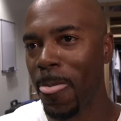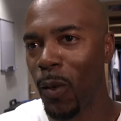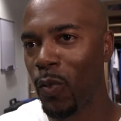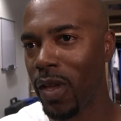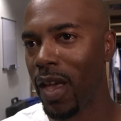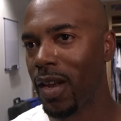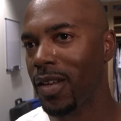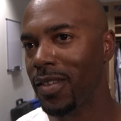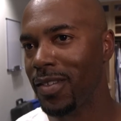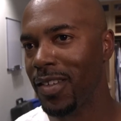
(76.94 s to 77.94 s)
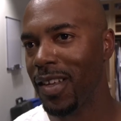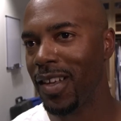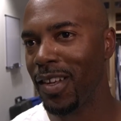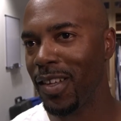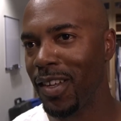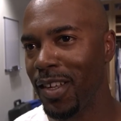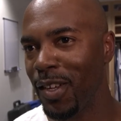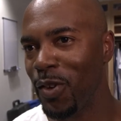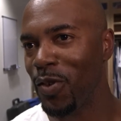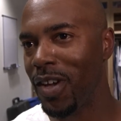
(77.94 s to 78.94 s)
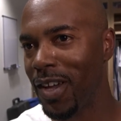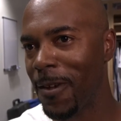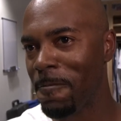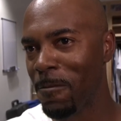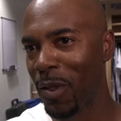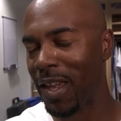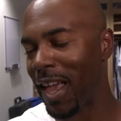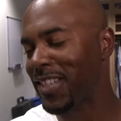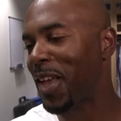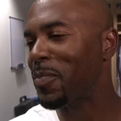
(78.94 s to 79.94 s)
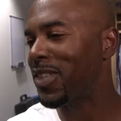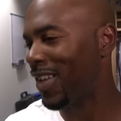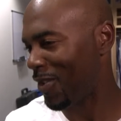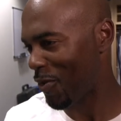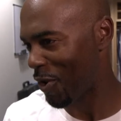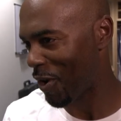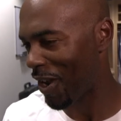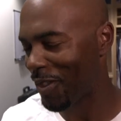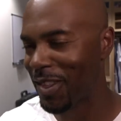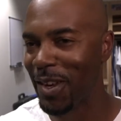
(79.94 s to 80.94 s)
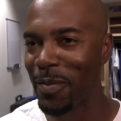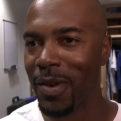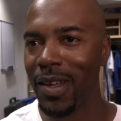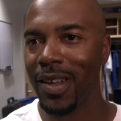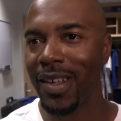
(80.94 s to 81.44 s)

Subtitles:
we had a little not top 10 going on out there, but